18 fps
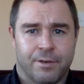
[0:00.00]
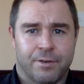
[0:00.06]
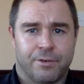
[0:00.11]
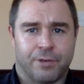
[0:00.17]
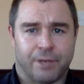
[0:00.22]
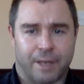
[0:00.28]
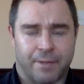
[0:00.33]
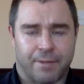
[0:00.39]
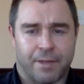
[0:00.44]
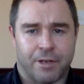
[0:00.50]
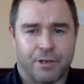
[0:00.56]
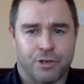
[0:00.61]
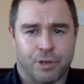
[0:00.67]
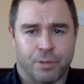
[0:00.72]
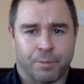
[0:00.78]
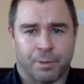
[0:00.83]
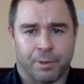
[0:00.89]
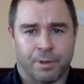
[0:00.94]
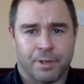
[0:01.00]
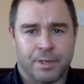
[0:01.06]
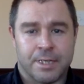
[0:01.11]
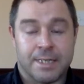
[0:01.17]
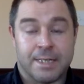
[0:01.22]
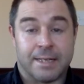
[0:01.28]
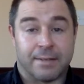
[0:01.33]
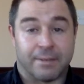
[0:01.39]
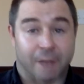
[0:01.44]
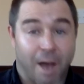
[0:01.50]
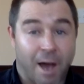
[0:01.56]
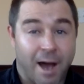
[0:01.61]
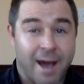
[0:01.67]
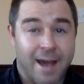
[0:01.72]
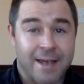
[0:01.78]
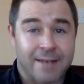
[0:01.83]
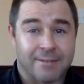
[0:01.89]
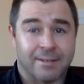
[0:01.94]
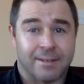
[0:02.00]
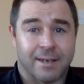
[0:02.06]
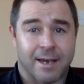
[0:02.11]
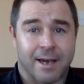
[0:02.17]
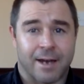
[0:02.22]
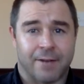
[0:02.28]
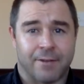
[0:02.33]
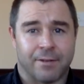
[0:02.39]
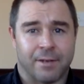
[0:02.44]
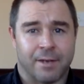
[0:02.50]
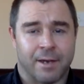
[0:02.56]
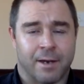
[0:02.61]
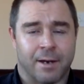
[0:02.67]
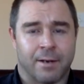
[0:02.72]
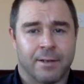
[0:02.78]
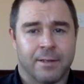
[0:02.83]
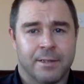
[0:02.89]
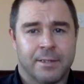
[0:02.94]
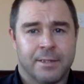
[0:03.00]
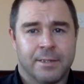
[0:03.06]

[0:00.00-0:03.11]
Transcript: to get that jumper as high as he can in the air.